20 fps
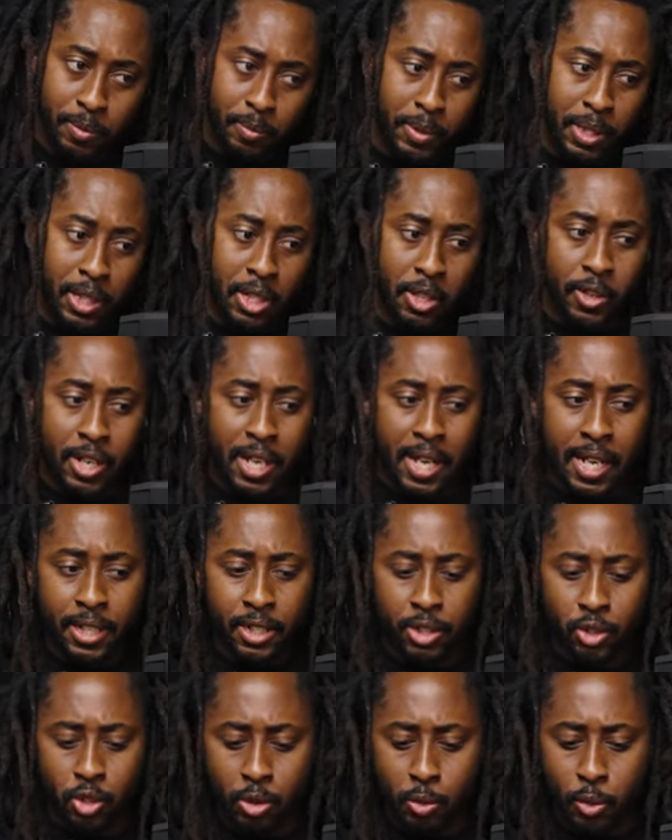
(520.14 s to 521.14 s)
I'm learn how to
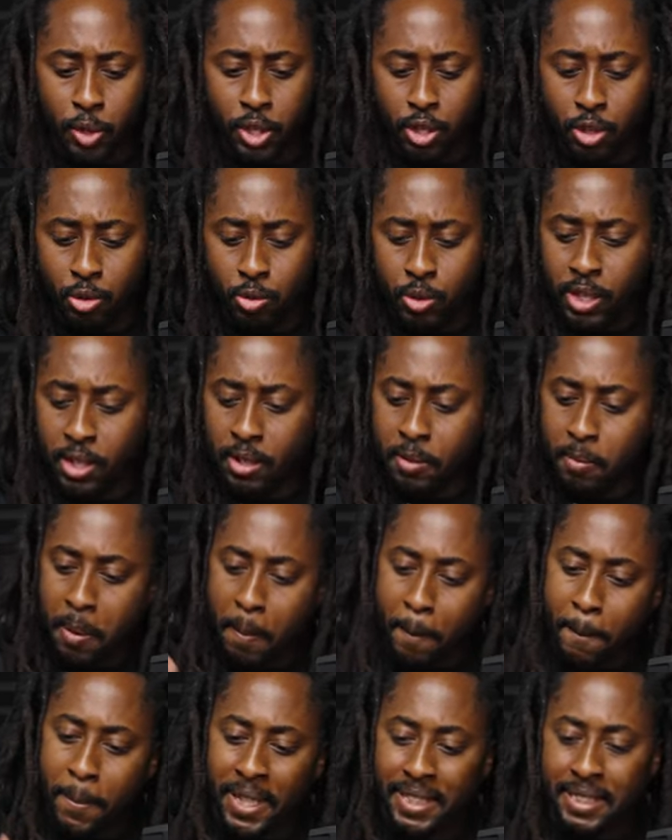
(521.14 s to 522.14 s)
do it real quick. I'm
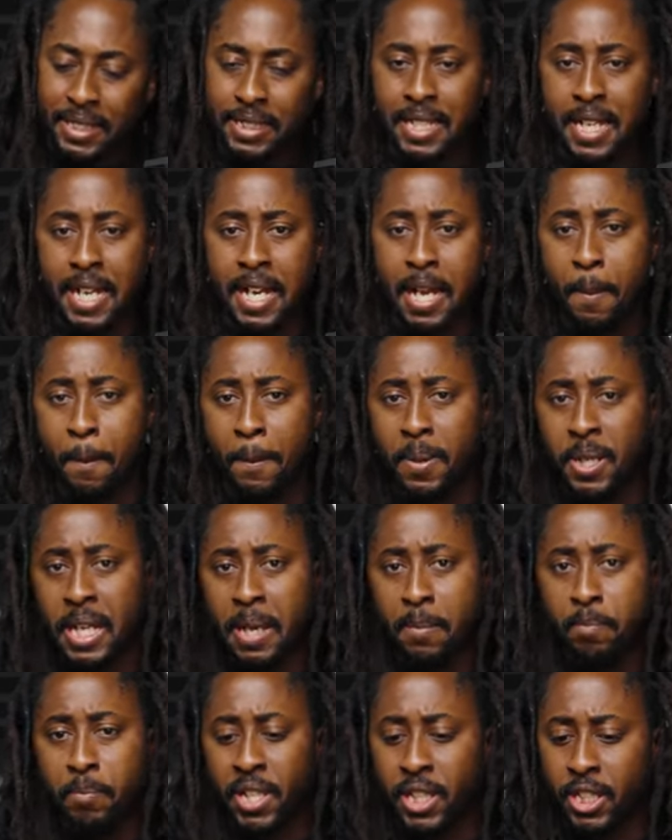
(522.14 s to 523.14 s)
gonna bust it down, put
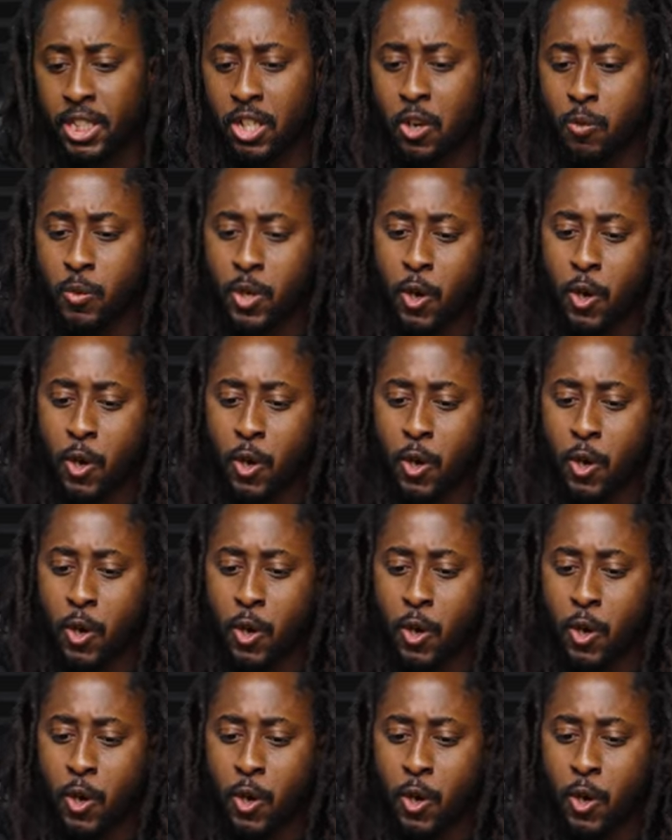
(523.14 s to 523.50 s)
that bitch on.